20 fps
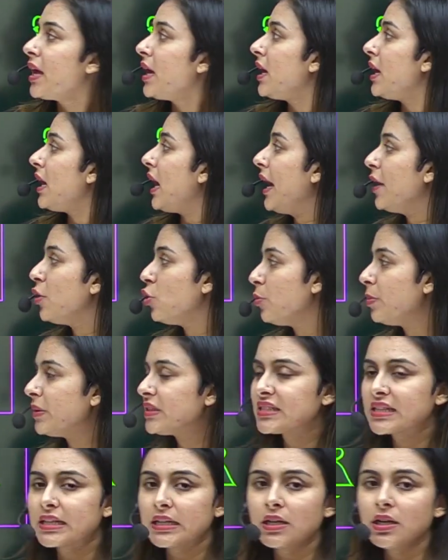I hope it's
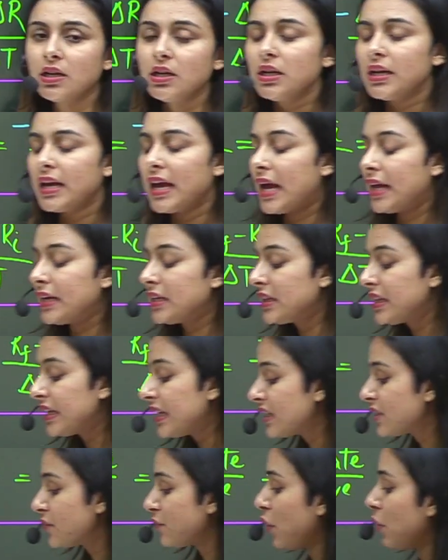clear. And
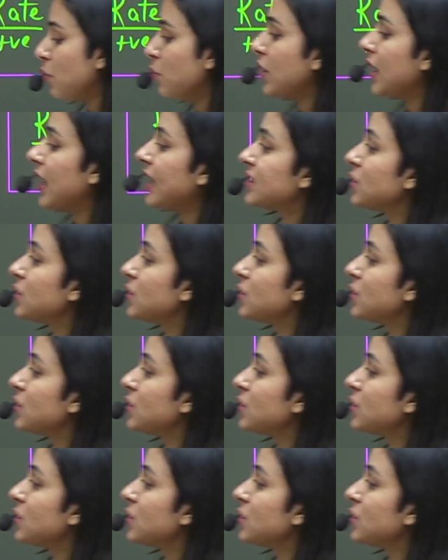these formulas